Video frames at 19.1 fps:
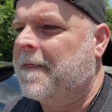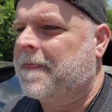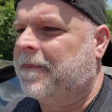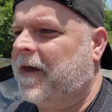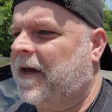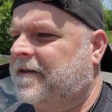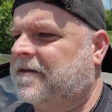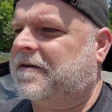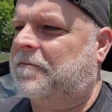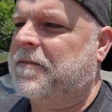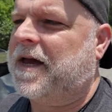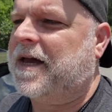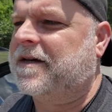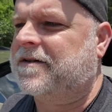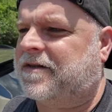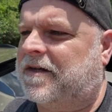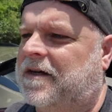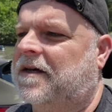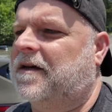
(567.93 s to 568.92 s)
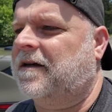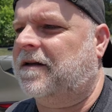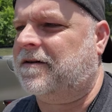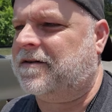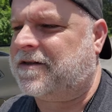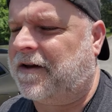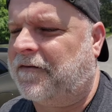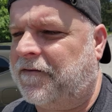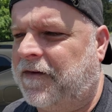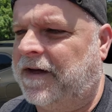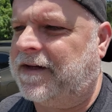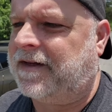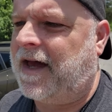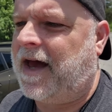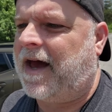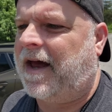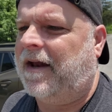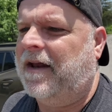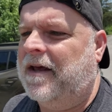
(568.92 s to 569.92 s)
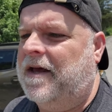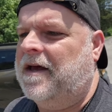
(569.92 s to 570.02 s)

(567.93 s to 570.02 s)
that's amazing, and stuff like that.